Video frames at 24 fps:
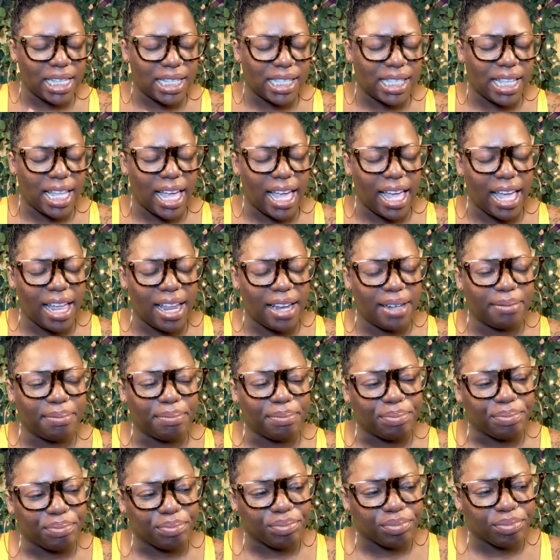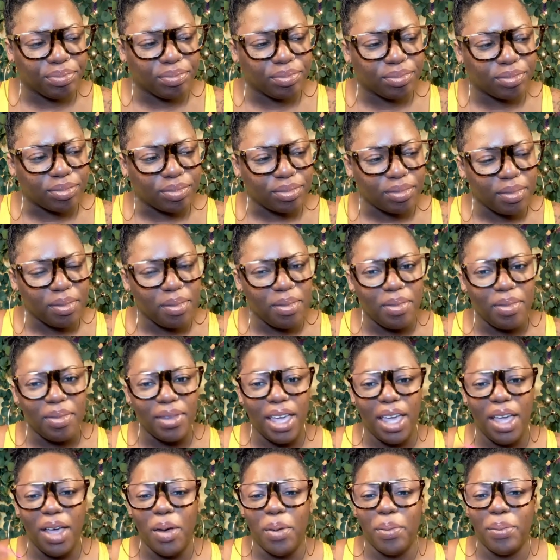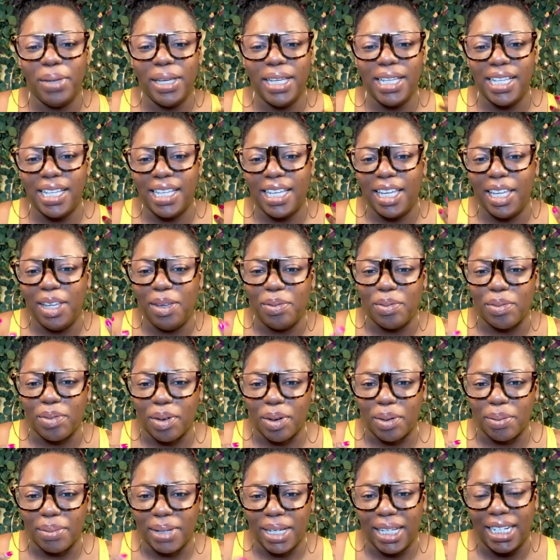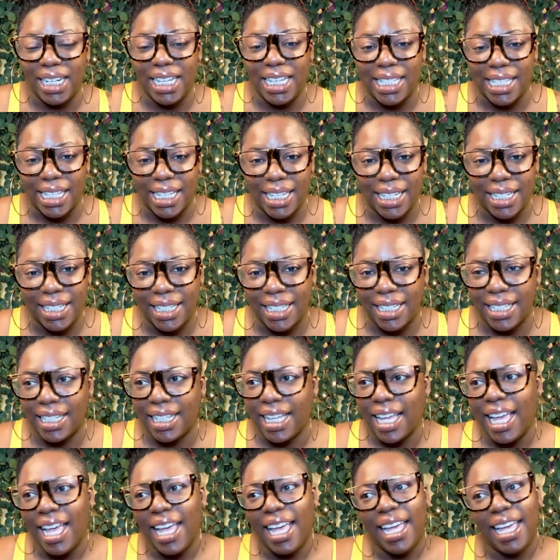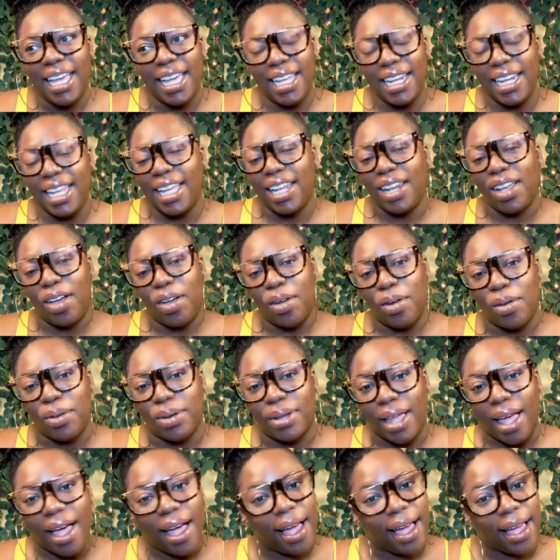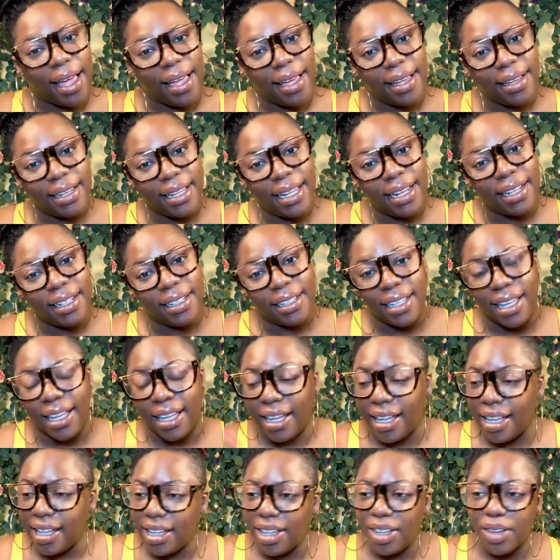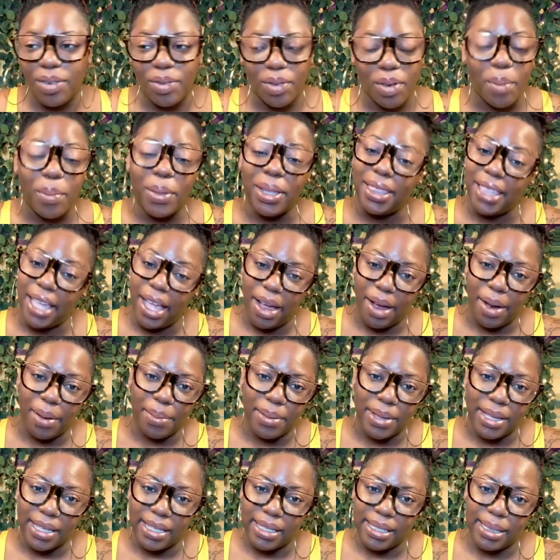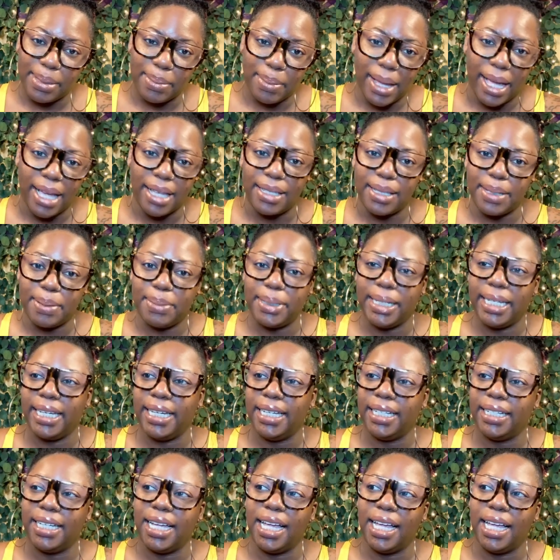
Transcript: that help me he needs a hug. He needs a whole lot, and a hug from a therapist, possibly.